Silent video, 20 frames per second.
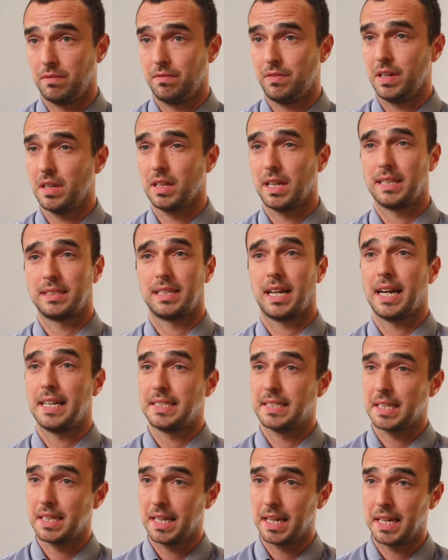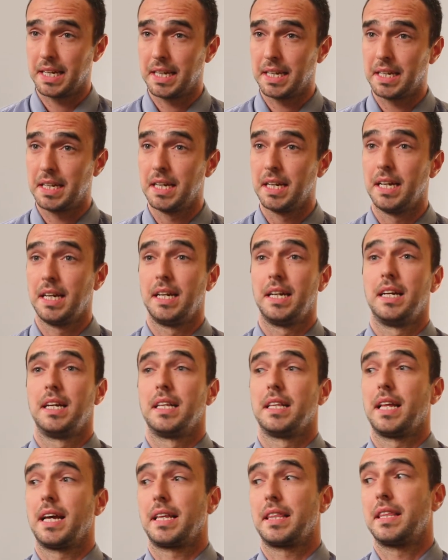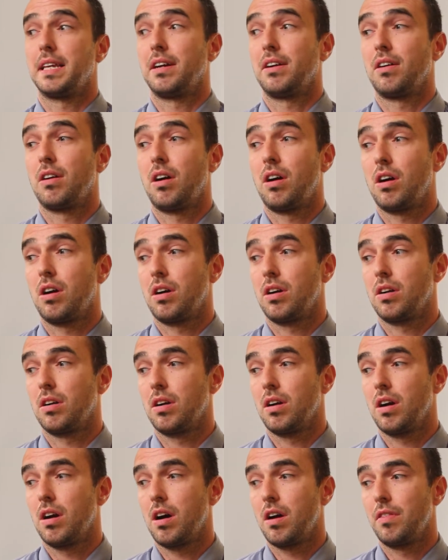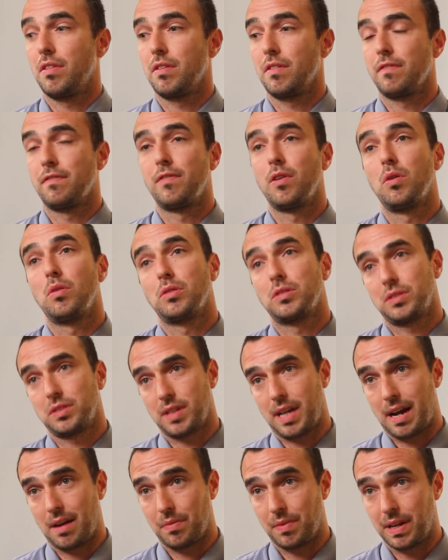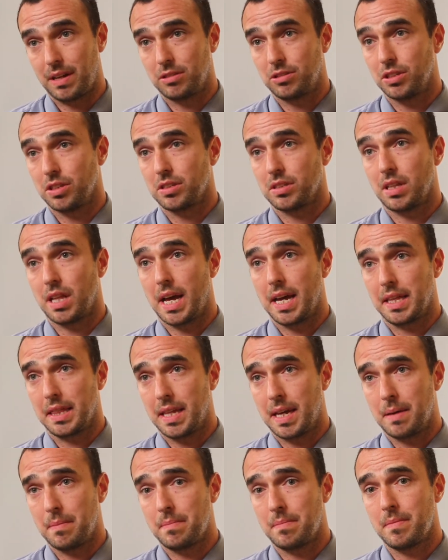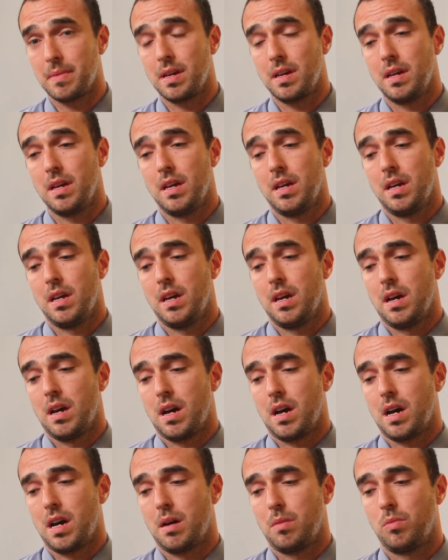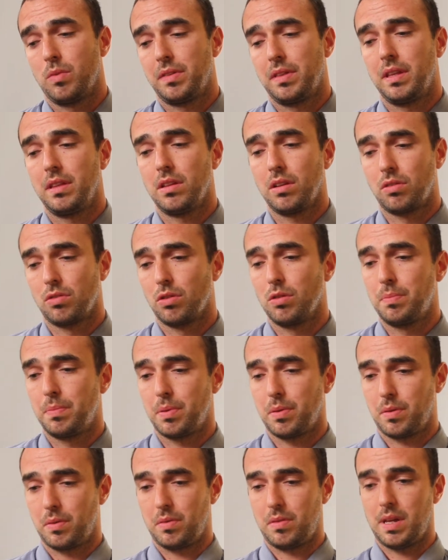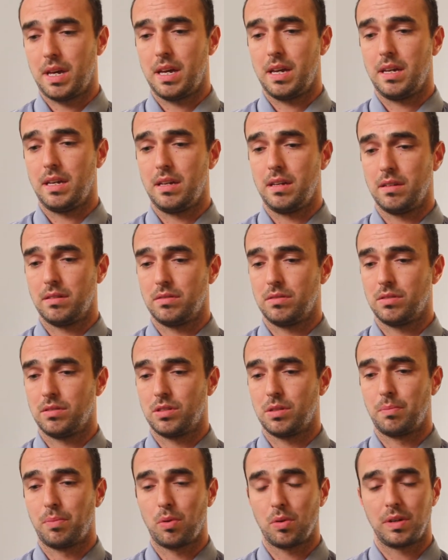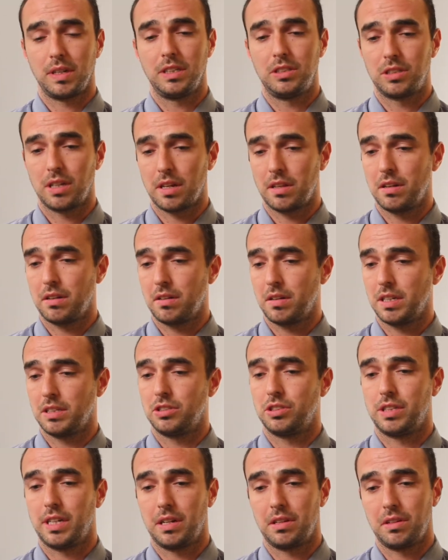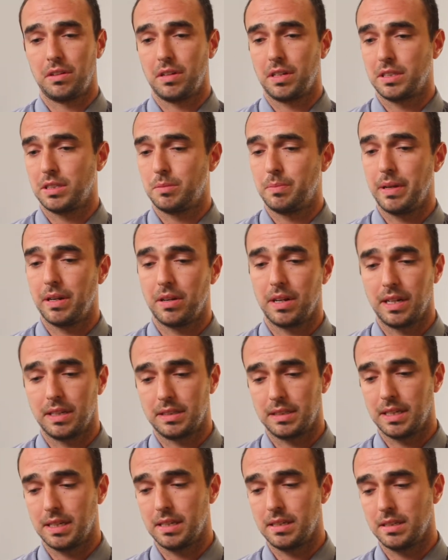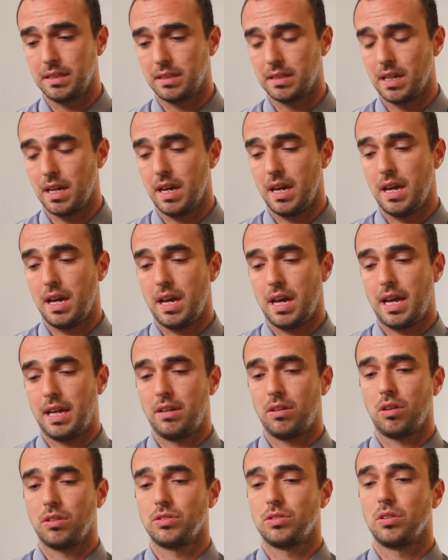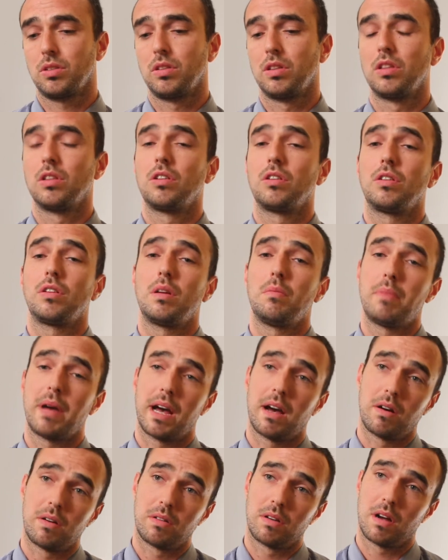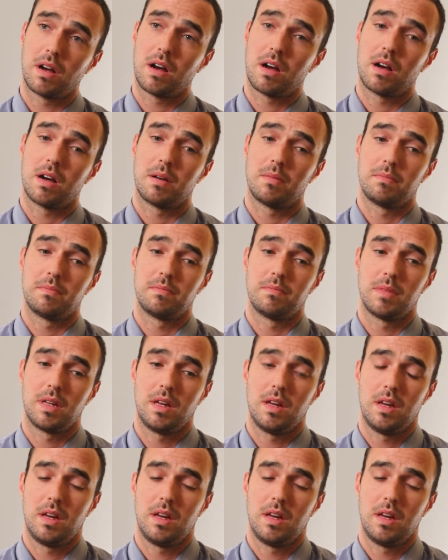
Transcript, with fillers: and feel less isolated, like there are other folks out there just like them. Um, within the group, they support each other and share their experiences and also learn about um,